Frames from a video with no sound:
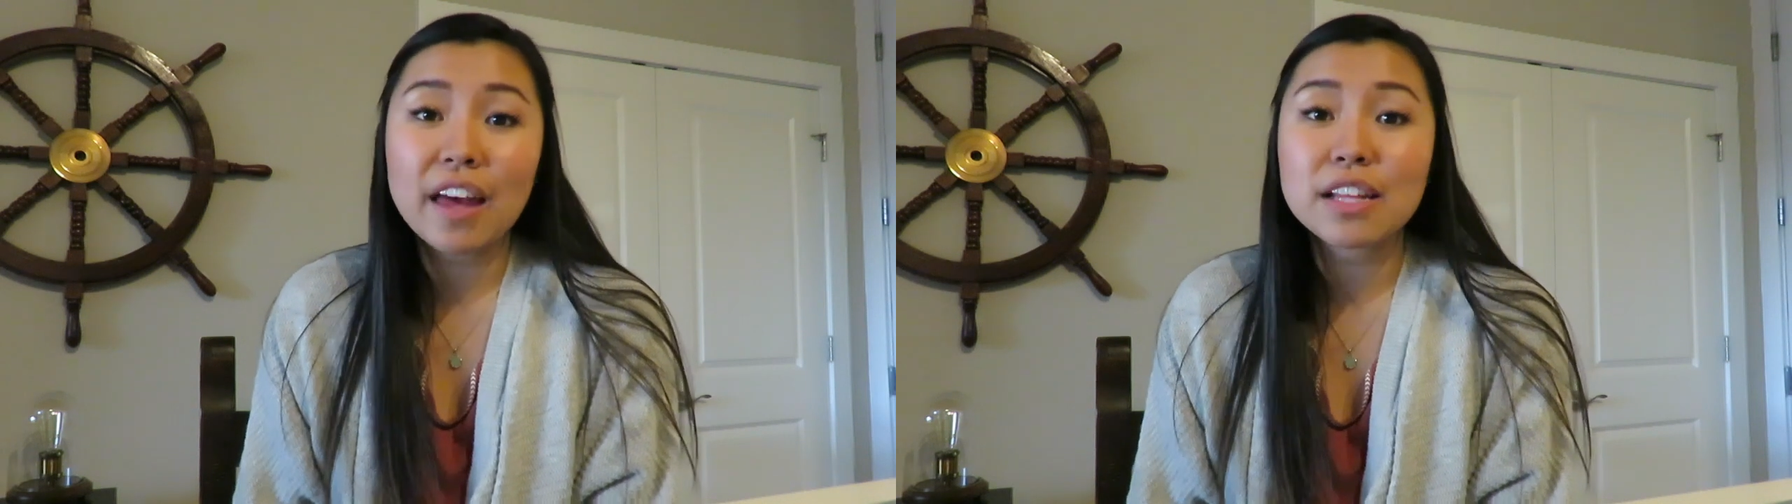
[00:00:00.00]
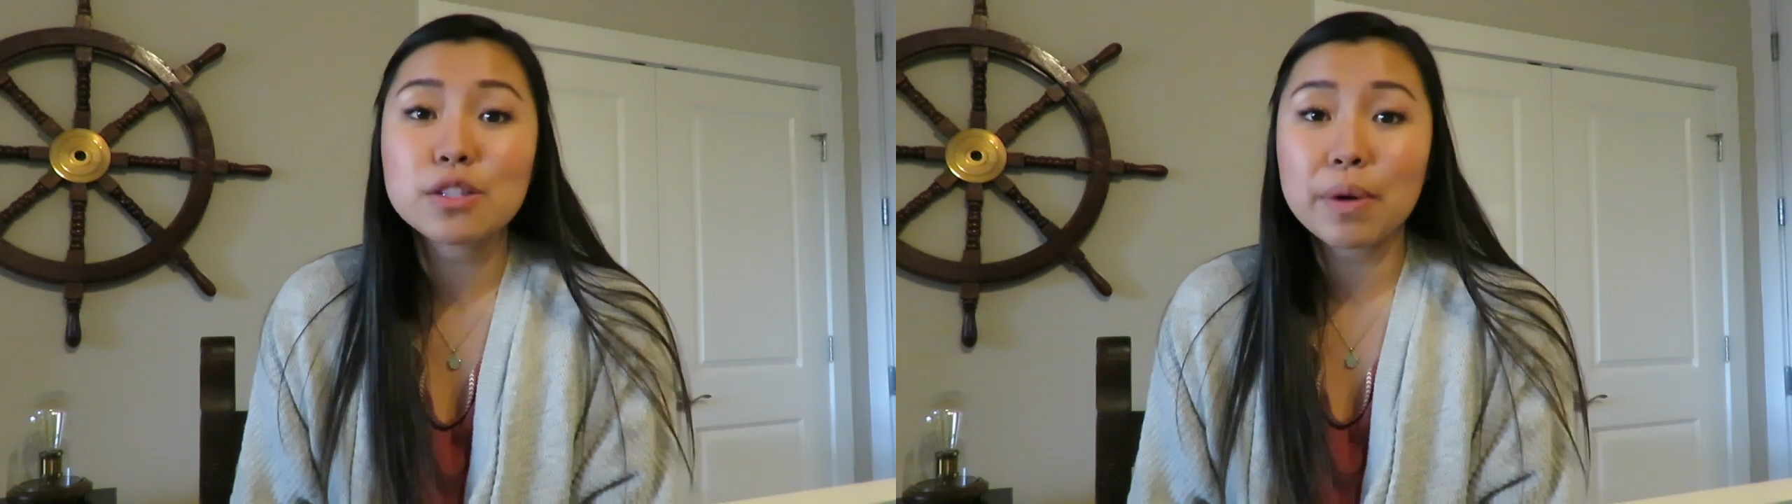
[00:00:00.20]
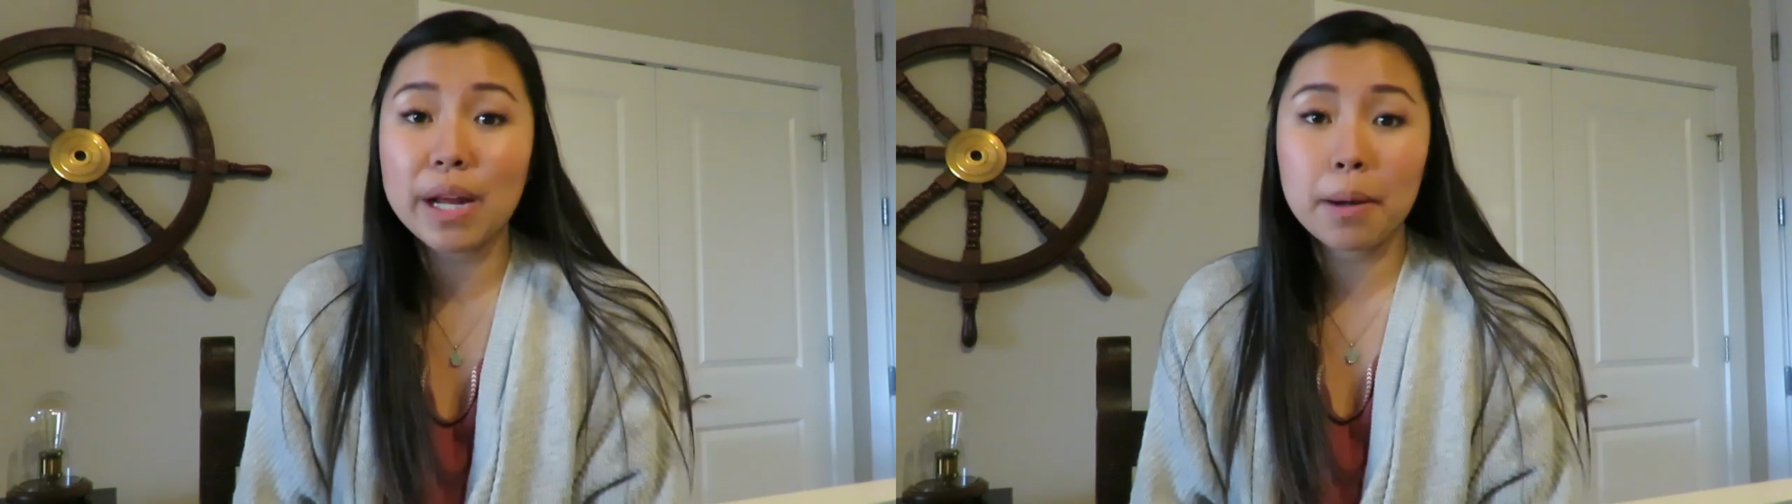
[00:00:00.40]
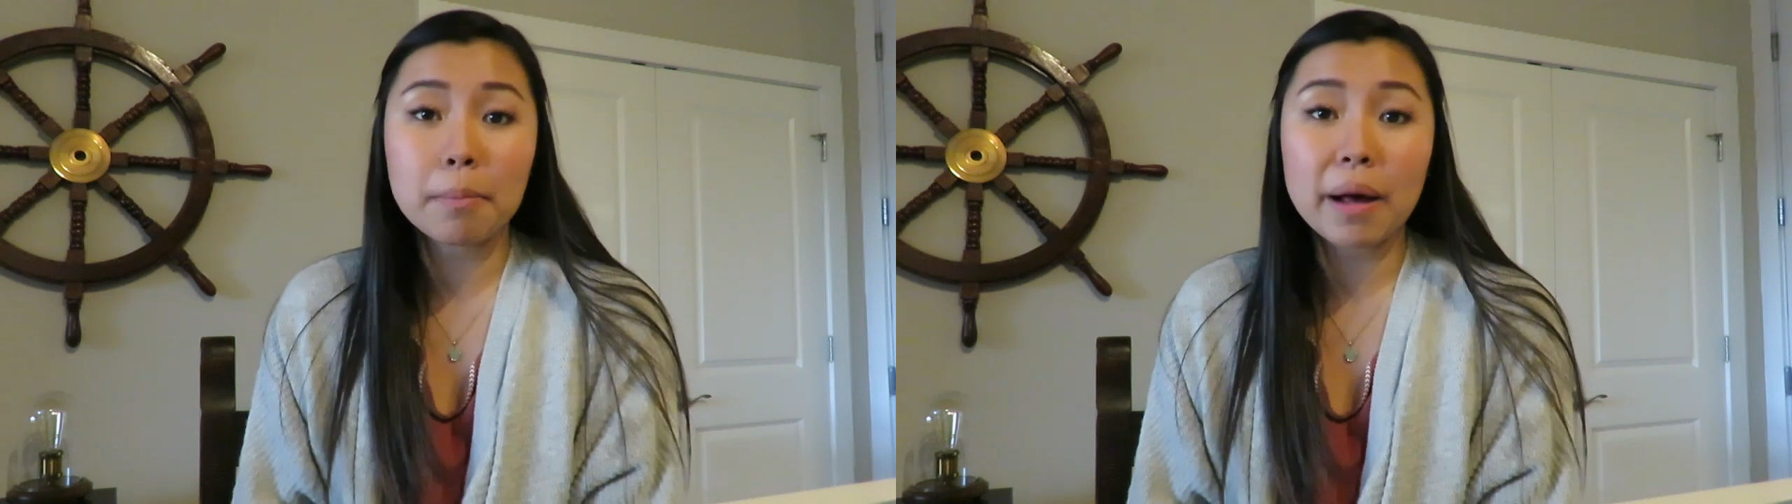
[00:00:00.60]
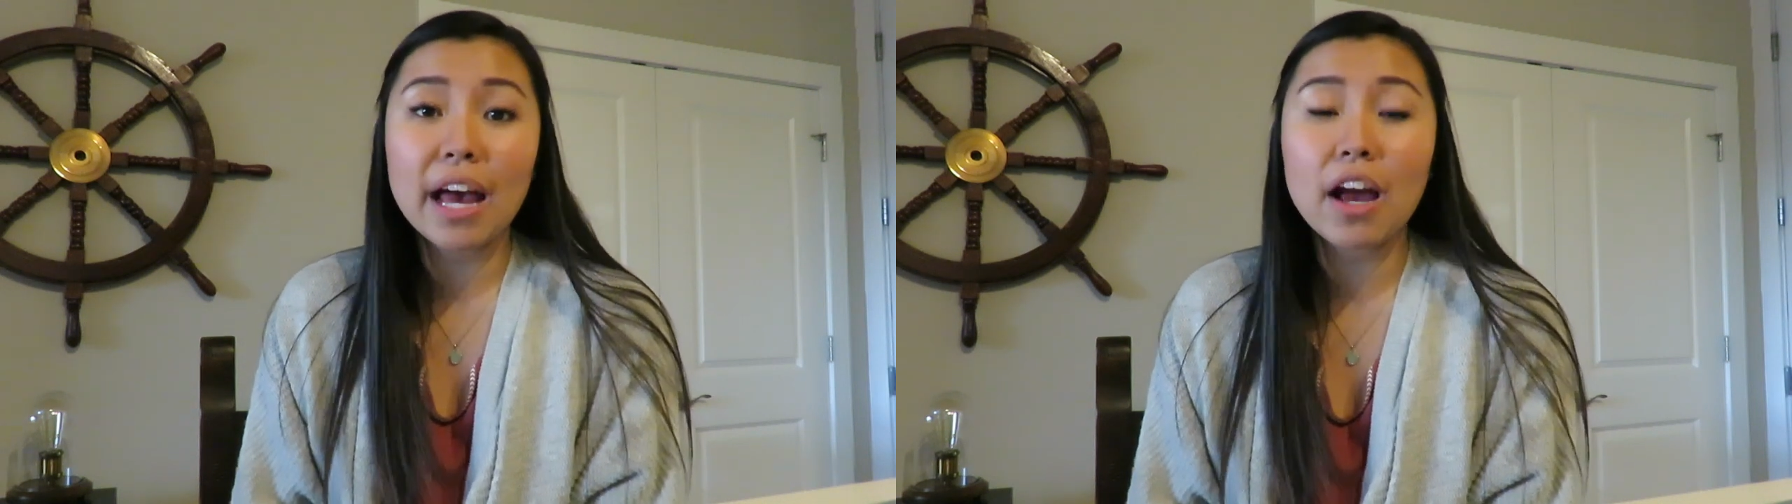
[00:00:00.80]
that's
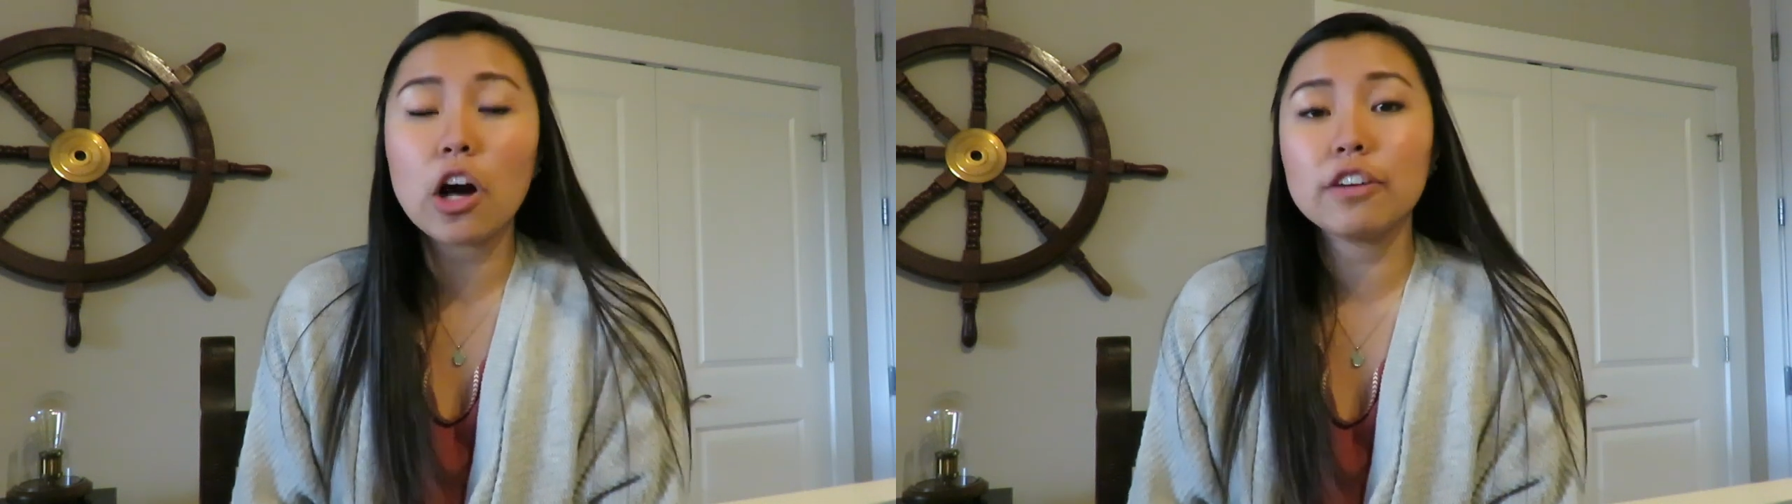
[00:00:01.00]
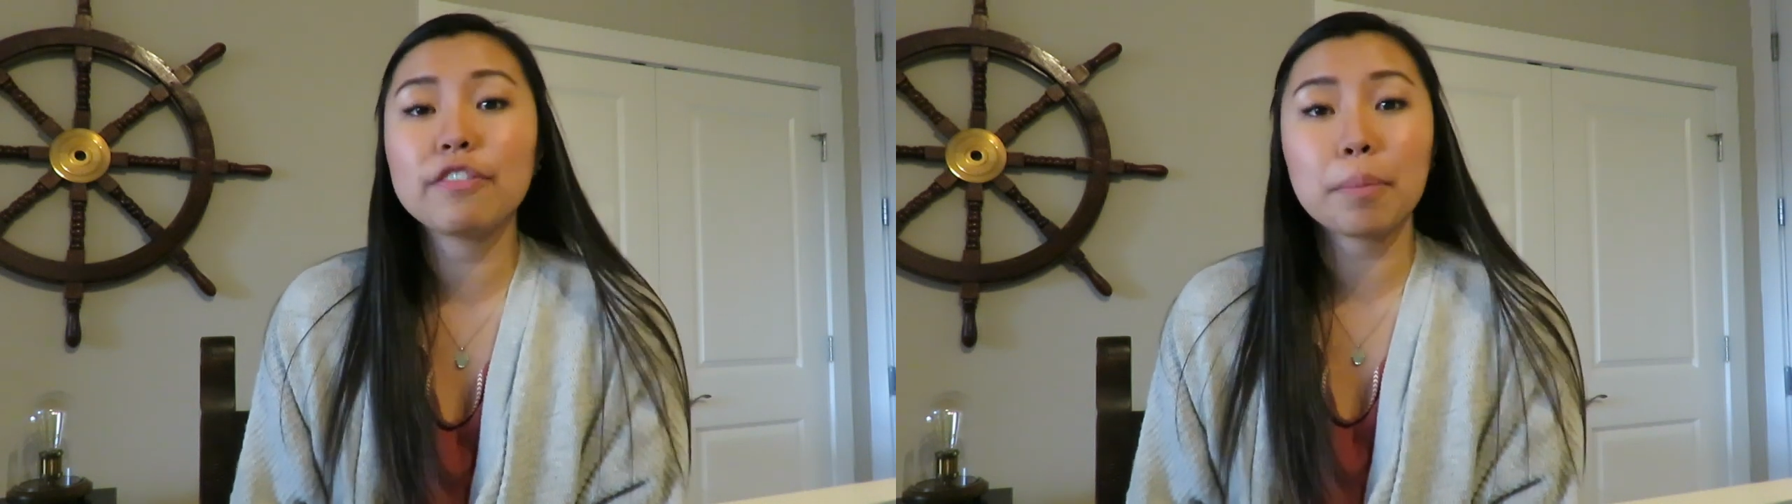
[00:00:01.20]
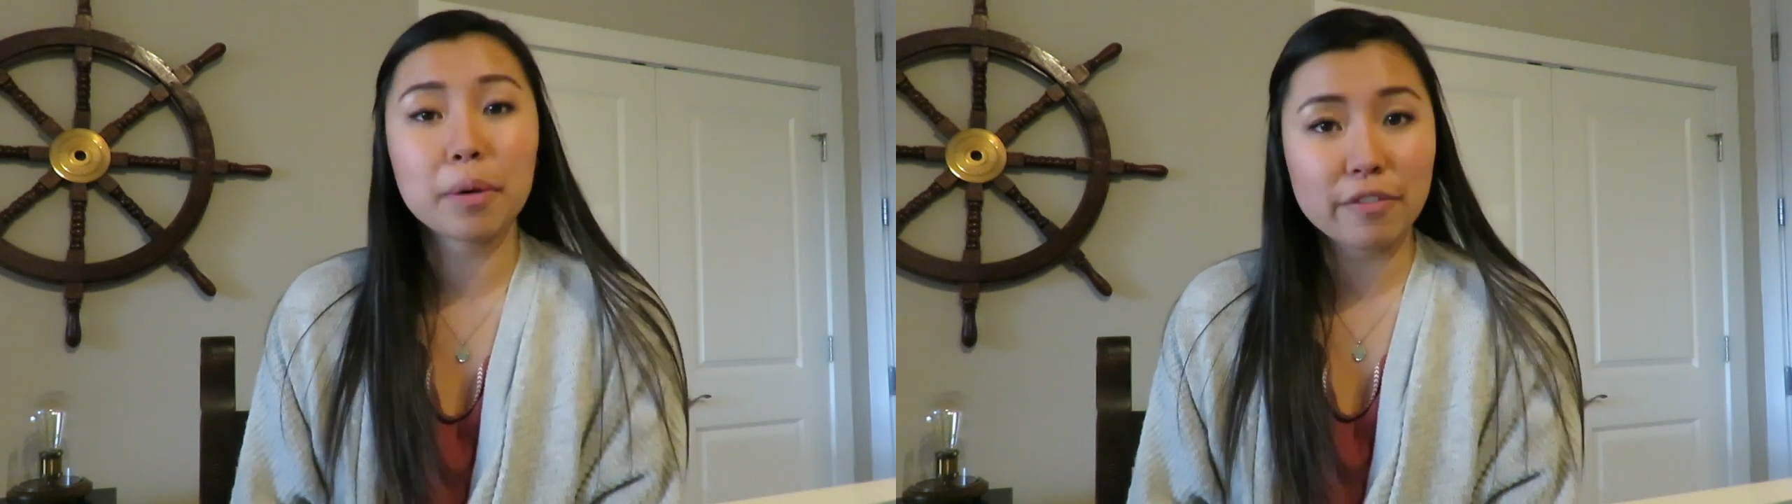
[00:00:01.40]
written by all of our